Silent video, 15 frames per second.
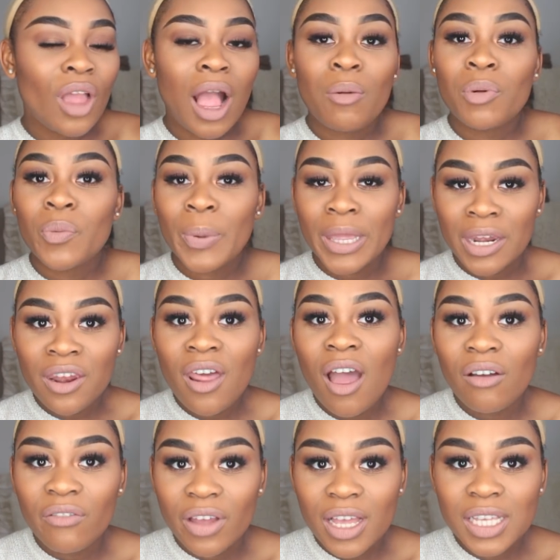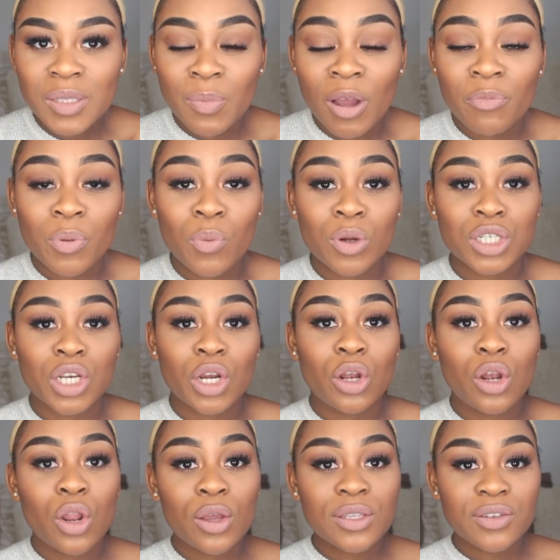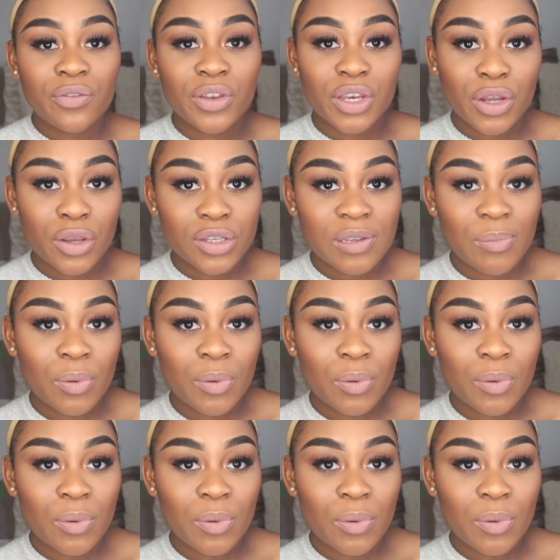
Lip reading: I'm a bit nervous, but I've been watching loads of videos.